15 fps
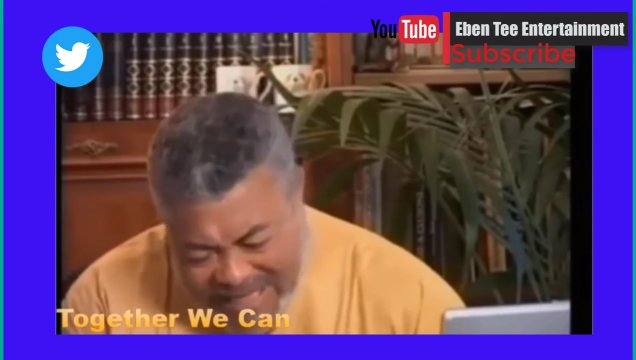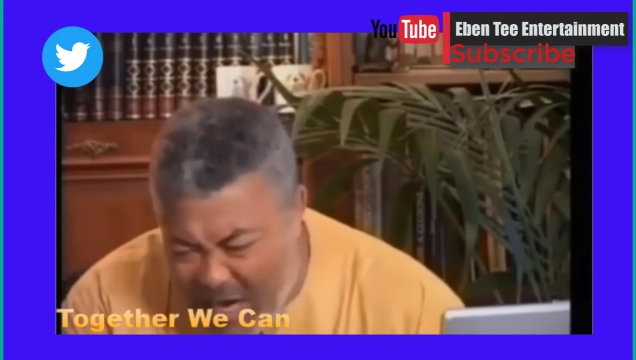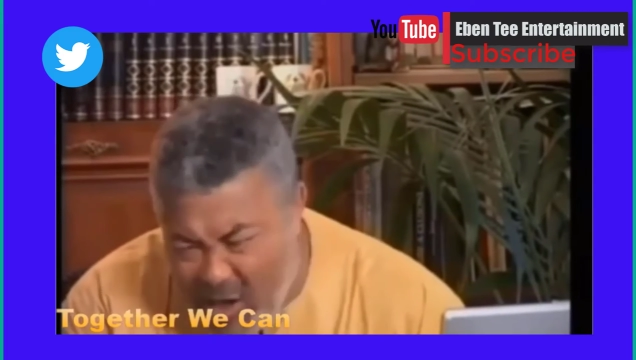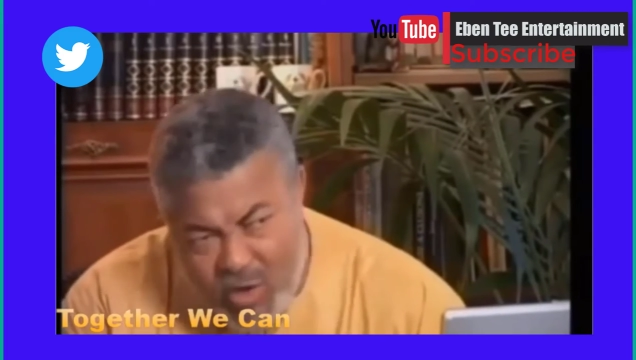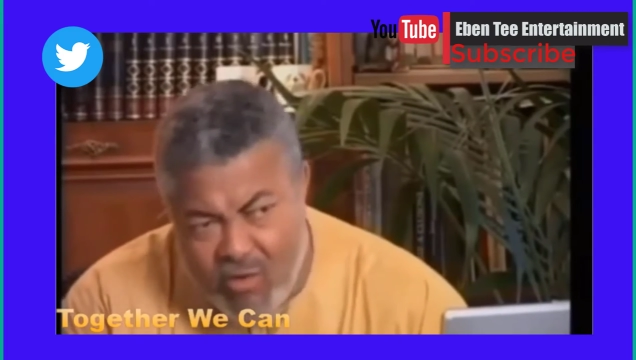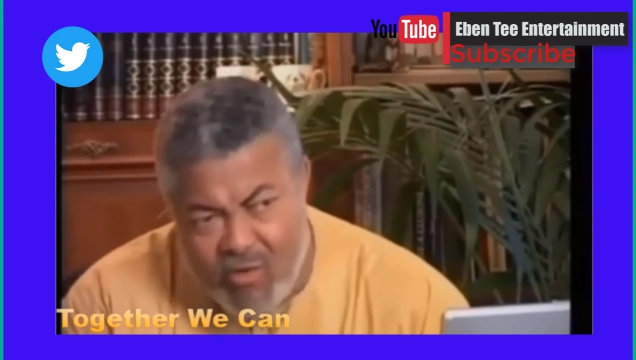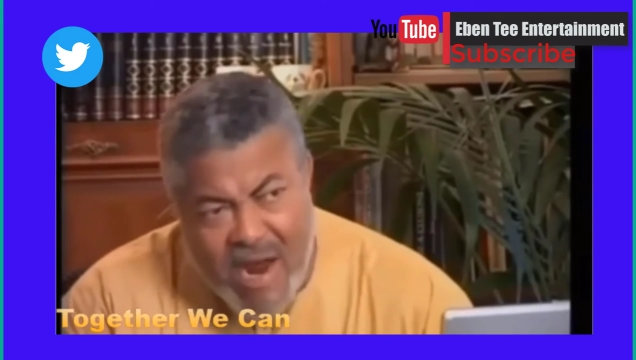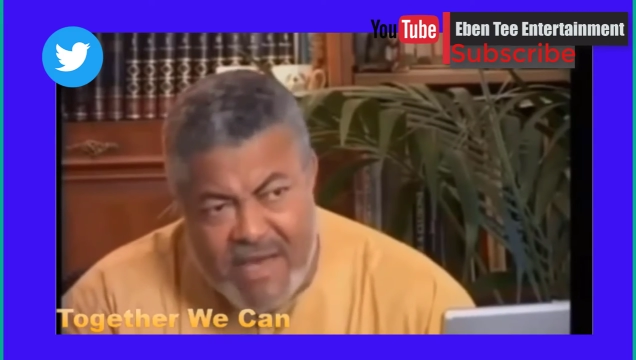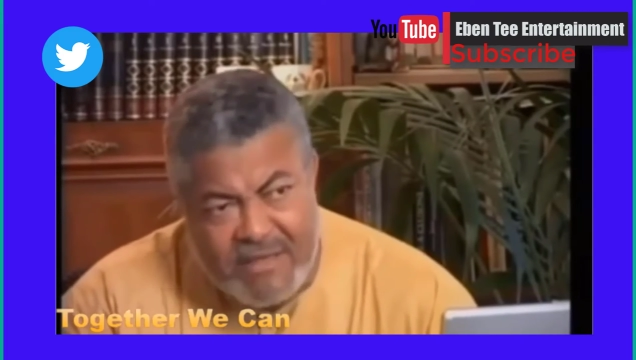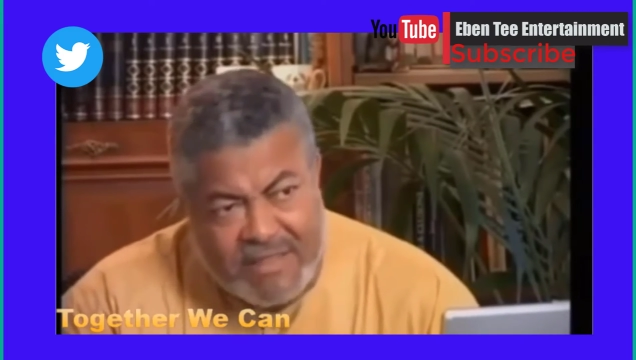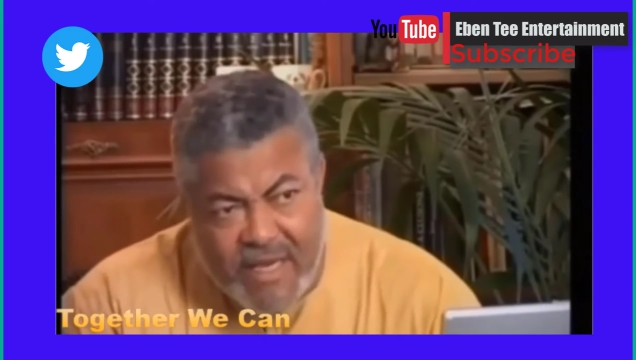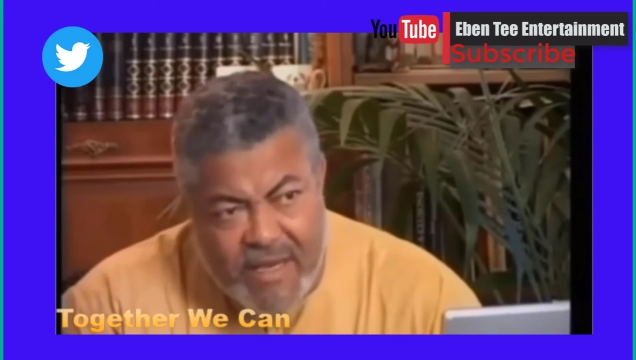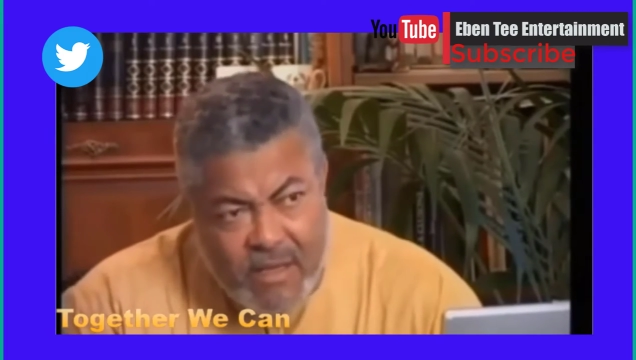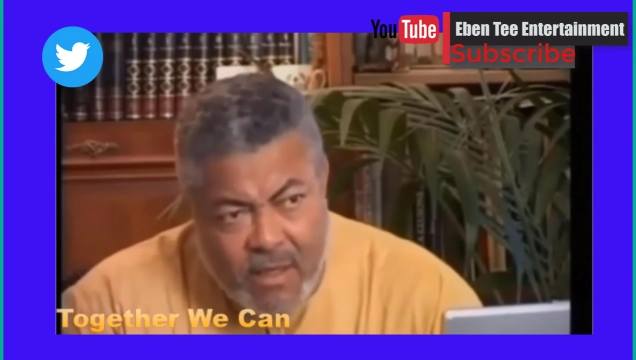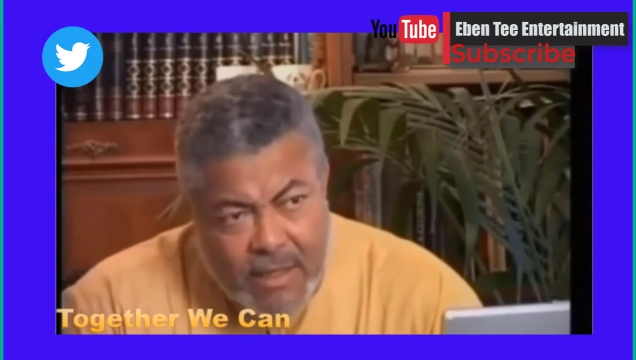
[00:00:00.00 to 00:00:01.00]

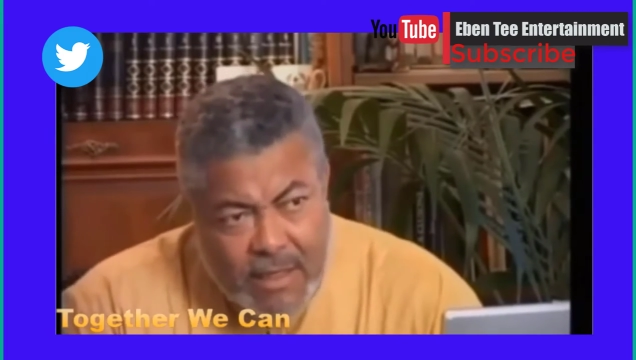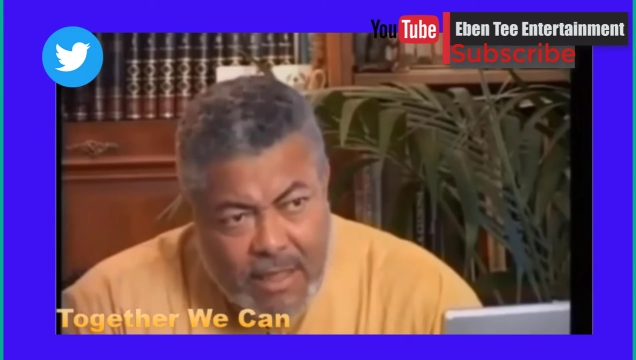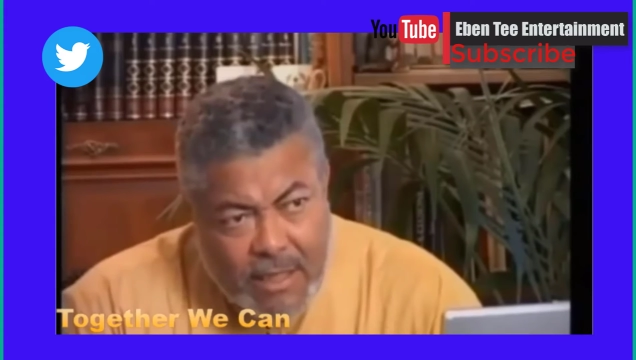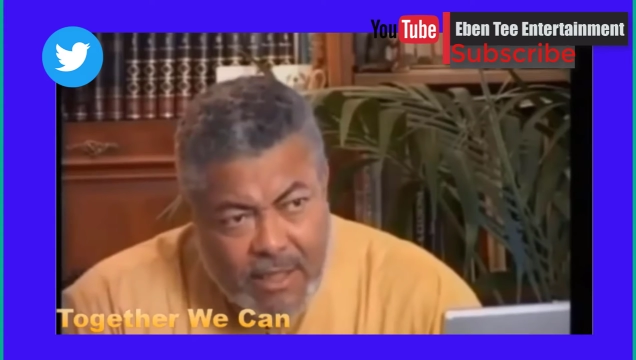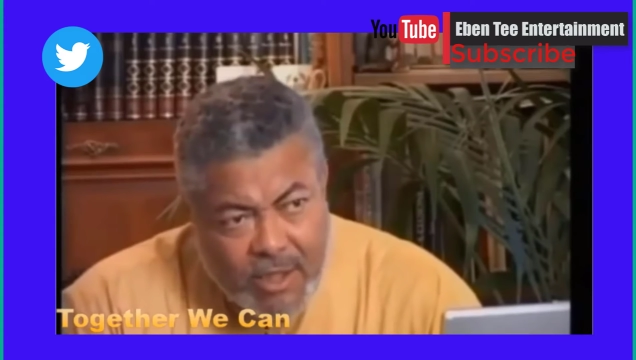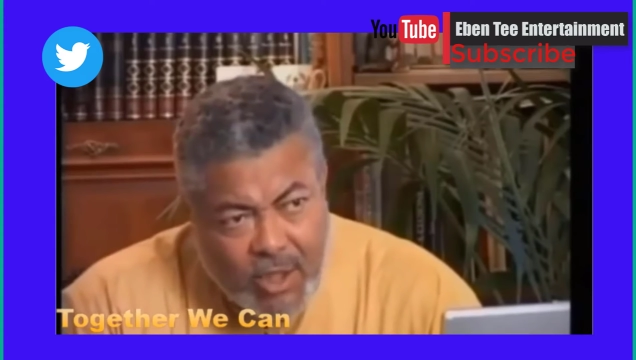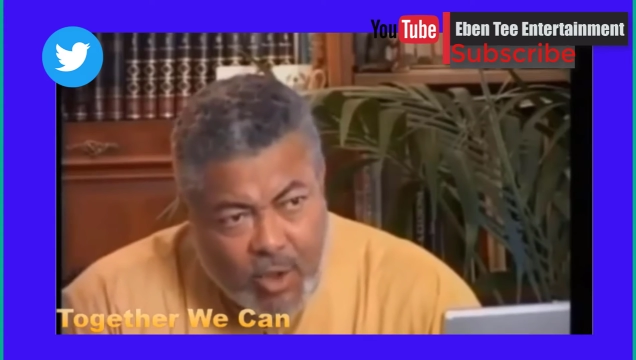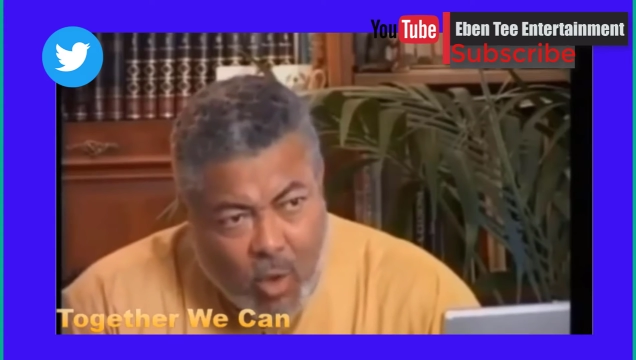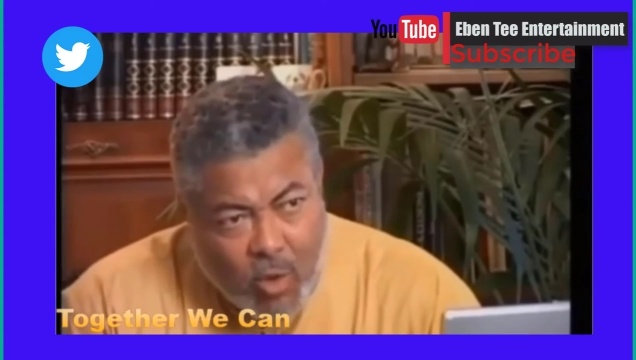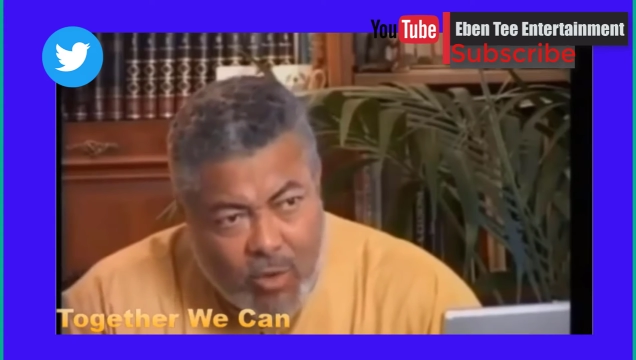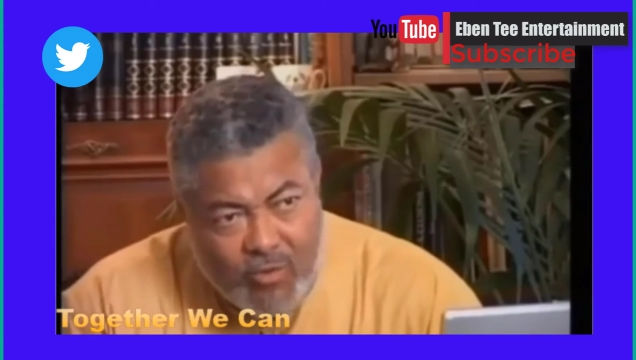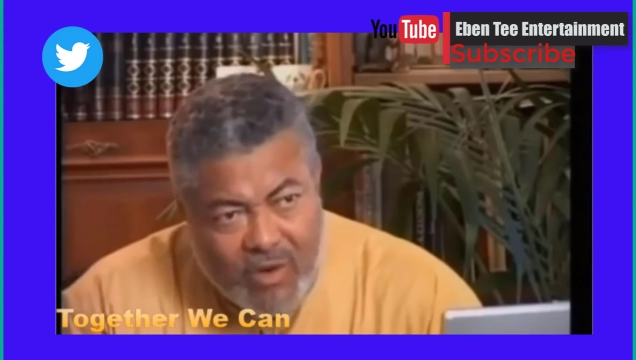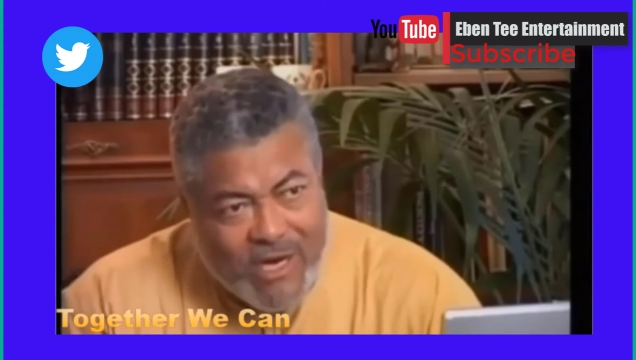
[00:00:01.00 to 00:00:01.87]
terrorizing, you know,